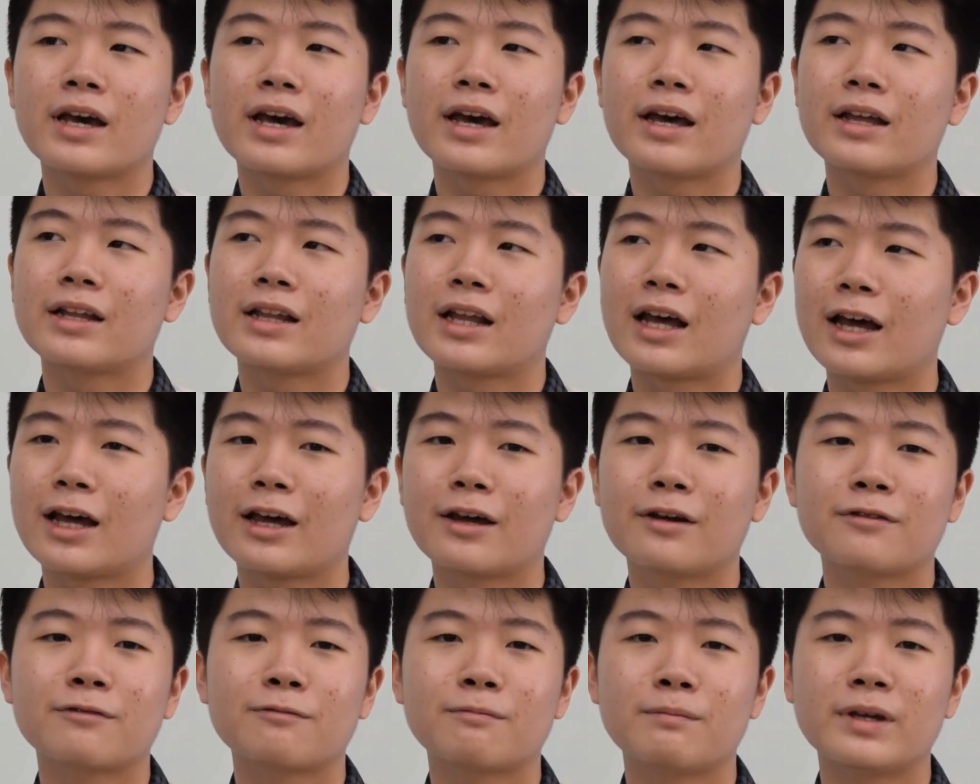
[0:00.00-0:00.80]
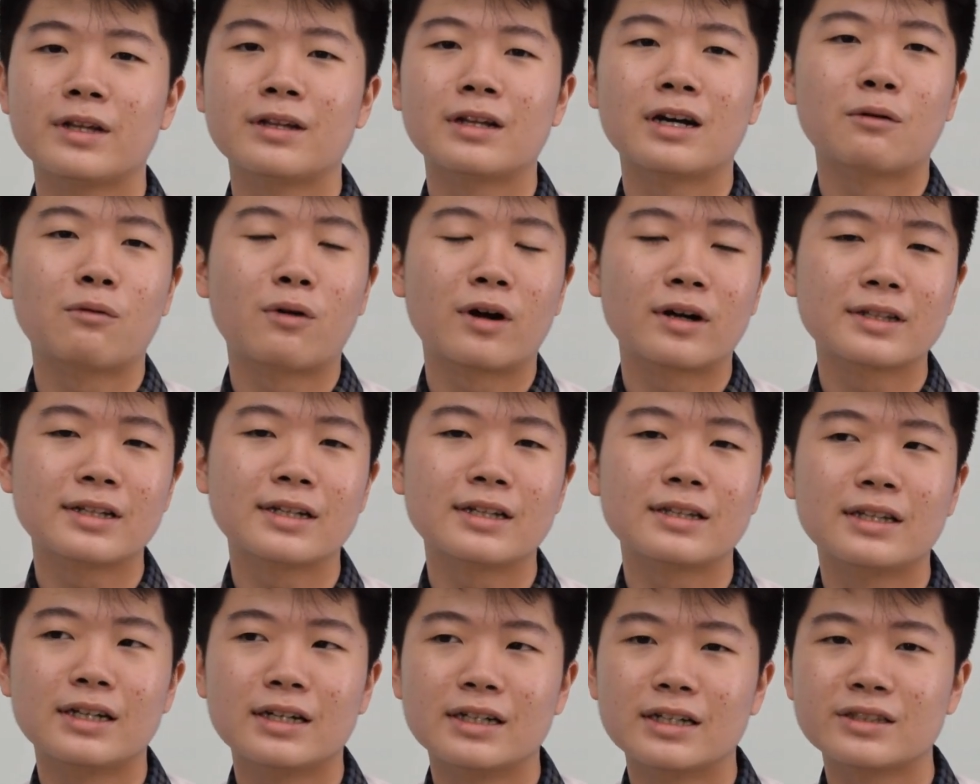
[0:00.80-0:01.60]
and I've been
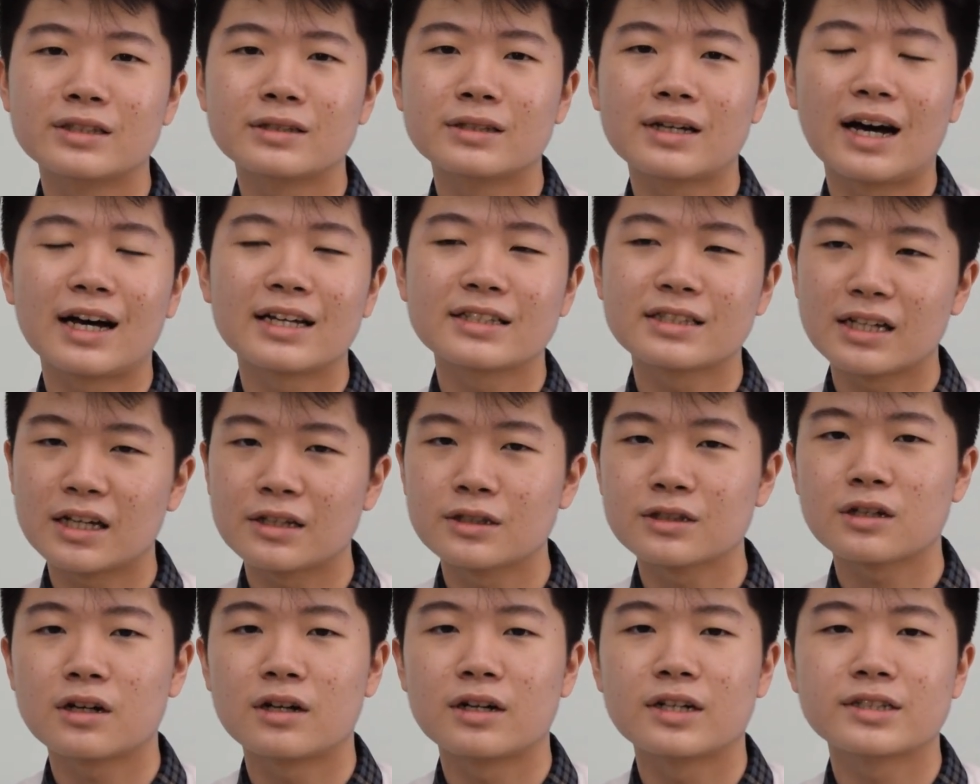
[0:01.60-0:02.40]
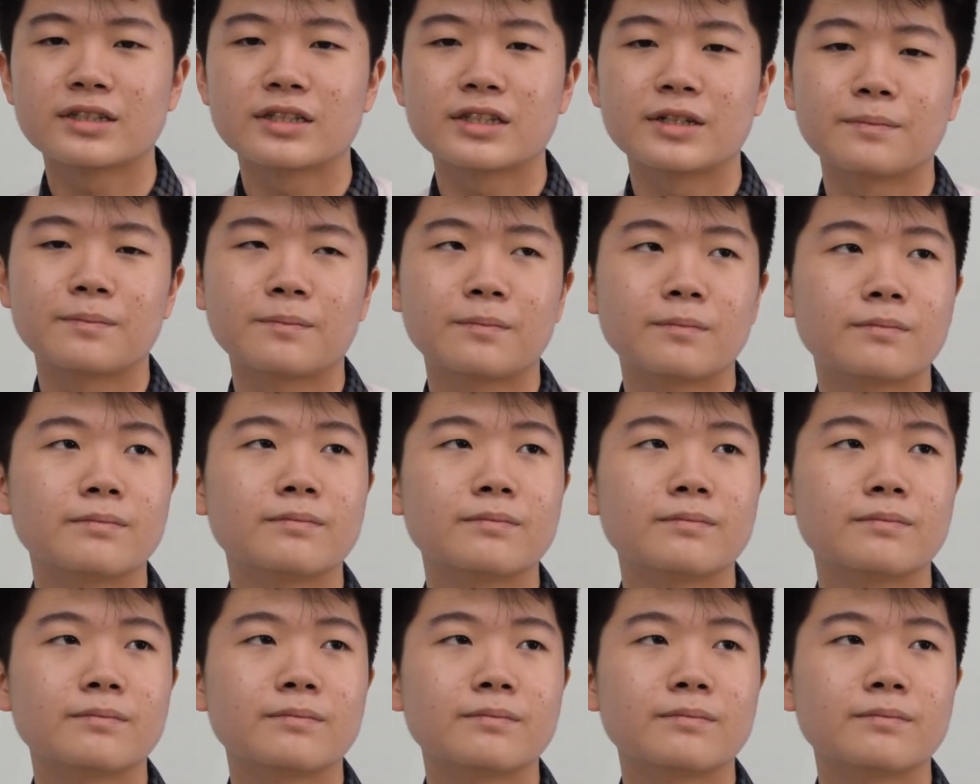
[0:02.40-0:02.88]
awarded the ASEAN Scholarship.